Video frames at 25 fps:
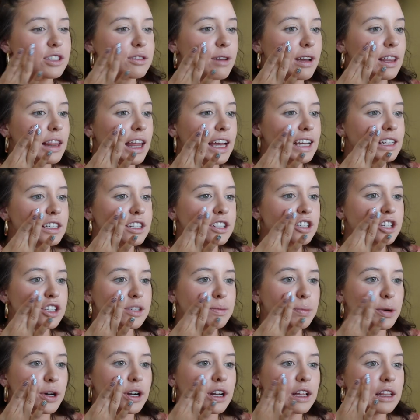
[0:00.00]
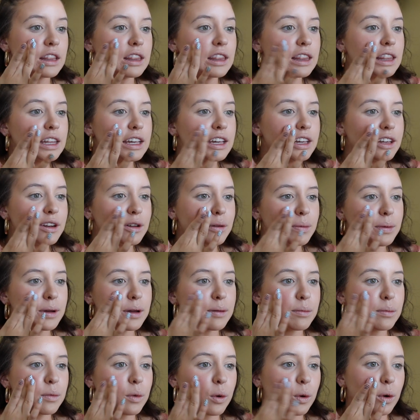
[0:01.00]
So I like to just put a little
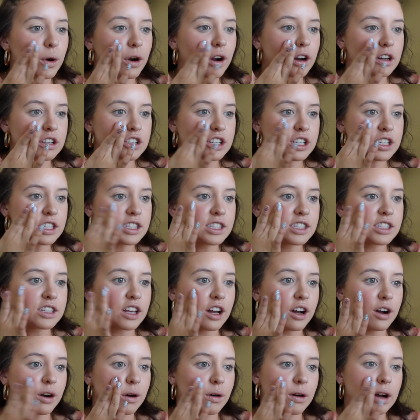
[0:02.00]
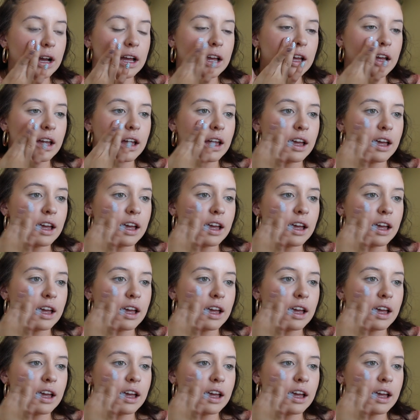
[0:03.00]
bit more just so